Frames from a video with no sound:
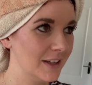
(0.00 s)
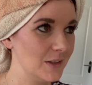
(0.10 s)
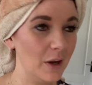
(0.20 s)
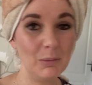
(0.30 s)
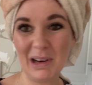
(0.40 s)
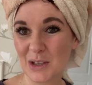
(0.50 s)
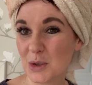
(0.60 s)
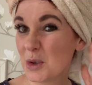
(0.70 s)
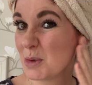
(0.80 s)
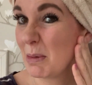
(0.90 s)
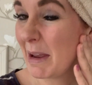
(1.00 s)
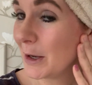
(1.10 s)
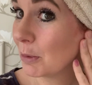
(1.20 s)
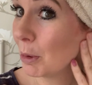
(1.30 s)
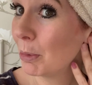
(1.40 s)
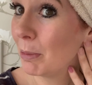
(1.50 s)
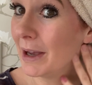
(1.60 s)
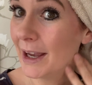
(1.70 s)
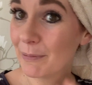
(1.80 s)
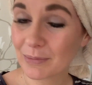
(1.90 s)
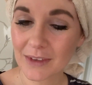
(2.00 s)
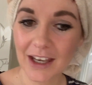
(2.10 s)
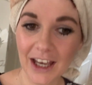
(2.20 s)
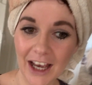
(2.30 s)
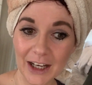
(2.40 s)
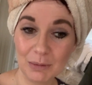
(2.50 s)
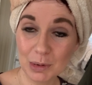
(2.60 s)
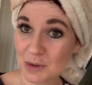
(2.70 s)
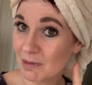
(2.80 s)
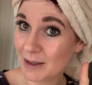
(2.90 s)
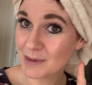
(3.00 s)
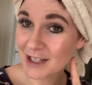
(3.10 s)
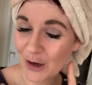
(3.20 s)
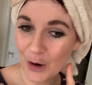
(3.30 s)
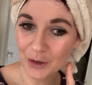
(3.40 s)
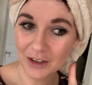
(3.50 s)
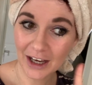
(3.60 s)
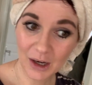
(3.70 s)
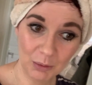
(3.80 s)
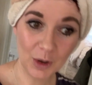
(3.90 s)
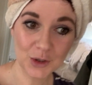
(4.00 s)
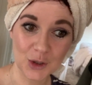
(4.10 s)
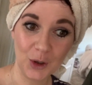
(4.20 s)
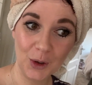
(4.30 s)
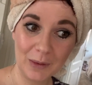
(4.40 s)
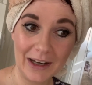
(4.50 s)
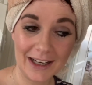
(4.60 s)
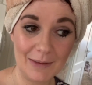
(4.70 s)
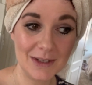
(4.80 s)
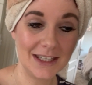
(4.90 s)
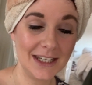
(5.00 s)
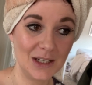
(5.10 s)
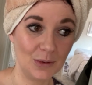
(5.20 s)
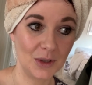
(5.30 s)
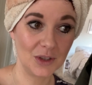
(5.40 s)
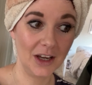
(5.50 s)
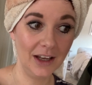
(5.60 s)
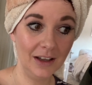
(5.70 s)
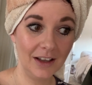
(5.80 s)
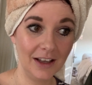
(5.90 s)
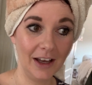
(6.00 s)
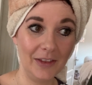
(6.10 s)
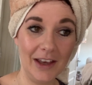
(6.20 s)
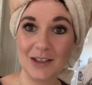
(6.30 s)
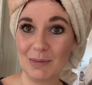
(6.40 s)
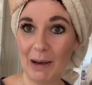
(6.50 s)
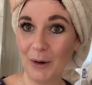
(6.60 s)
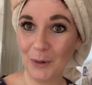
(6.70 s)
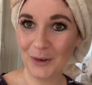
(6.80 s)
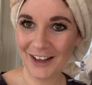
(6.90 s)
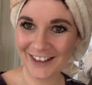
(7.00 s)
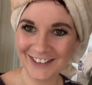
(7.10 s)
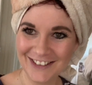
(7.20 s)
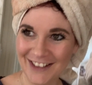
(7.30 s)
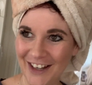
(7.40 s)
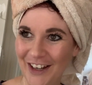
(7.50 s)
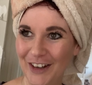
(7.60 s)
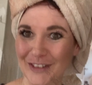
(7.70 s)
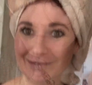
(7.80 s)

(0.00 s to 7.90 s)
so I can perhaps touch my makeup up a bit I can put some lipstick on, I can wash up and I can empty the dishwasher and that's about all I can do.